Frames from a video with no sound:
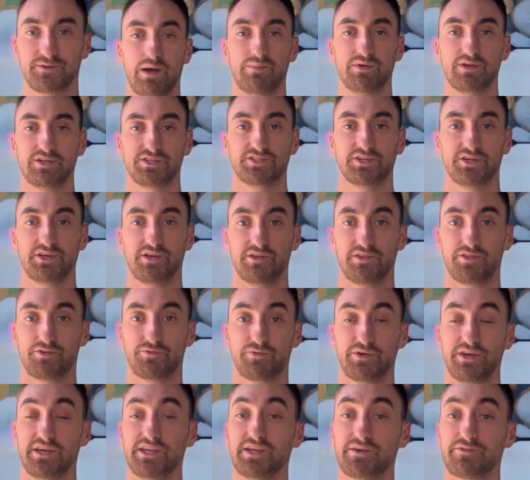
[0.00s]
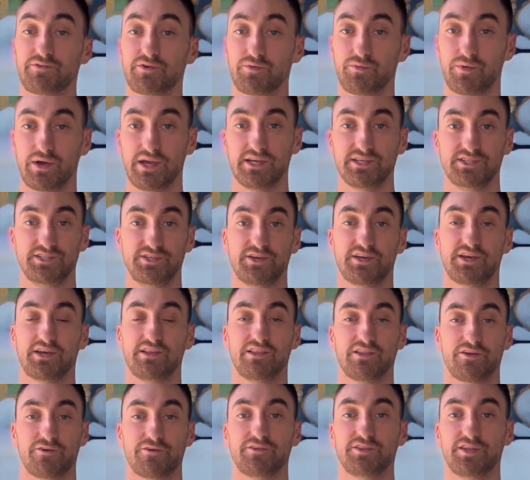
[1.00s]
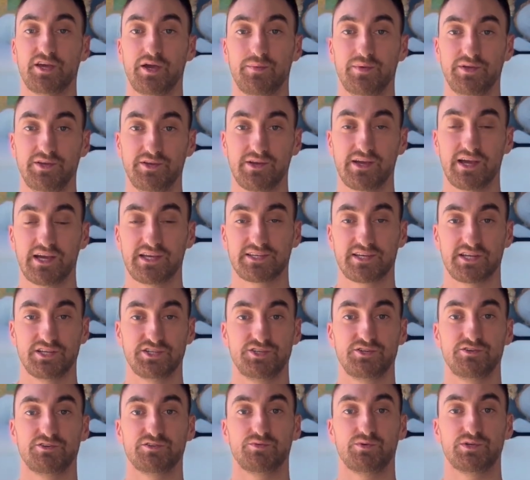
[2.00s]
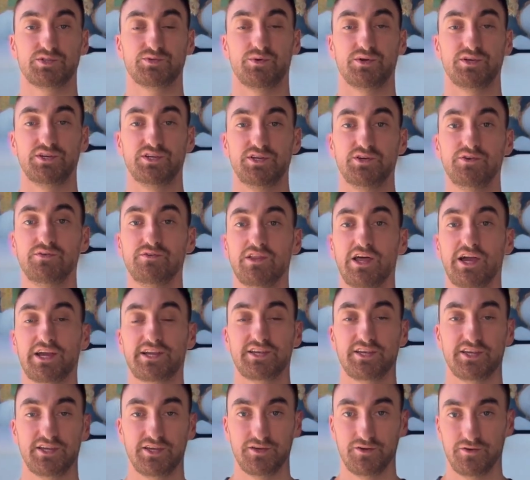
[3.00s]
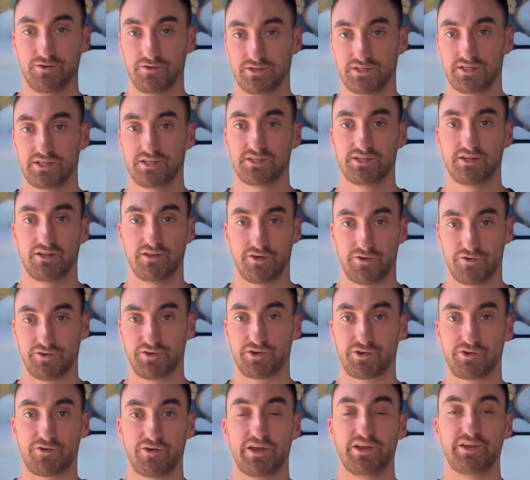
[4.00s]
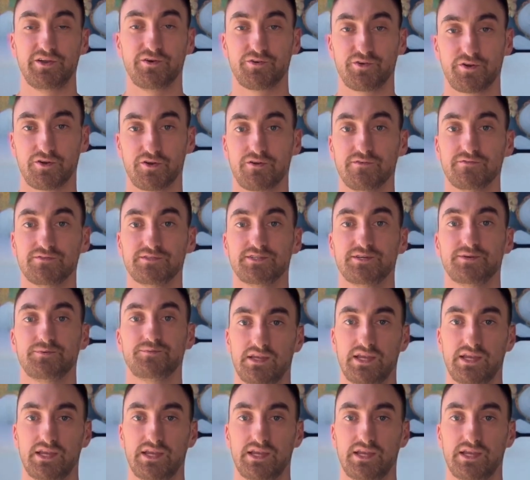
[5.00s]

I'm going to show you 3 different ways you can learn them and you guys can choose which one you'd like to use to learn your cranial nerves.